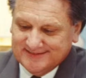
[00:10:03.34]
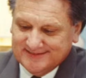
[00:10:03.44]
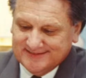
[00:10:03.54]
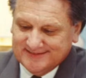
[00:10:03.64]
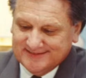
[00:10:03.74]

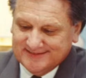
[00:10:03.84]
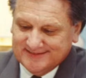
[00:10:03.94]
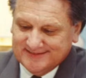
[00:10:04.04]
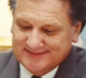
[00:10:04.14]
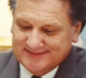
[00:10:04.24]

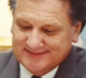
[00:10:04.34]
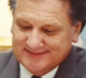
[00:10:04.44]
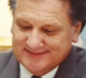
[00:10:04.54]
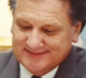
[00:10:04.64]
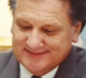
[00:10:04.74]

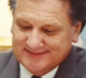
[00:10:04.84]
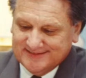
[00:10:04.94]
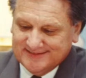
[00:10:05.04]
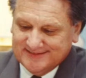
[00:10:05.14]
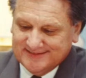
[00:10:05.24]

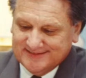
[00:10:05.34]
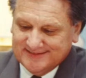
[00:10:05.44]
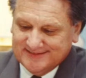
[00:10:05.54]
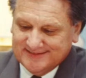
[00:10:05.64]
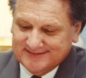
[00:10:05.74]

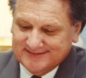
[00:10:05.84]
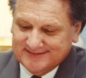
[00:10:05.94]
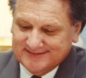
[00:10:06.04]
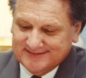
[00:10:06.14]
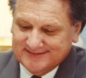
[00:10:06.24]

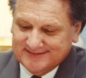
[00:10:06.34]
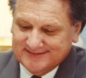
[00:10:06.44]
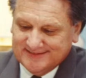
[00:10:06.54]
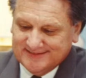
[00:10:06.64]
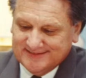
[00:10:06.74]

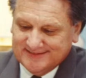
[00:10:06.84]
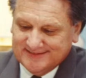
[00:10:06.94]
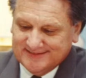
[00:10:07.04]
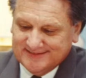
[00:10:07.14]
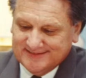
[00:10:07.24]

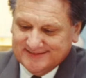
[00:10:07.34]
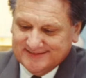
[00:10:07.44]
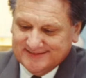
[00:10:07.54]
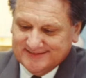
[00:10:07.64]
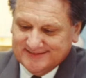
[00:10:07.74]

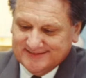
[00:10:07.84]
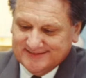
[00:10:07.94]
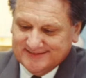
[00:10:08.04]
This is a still picture; no speech is visible.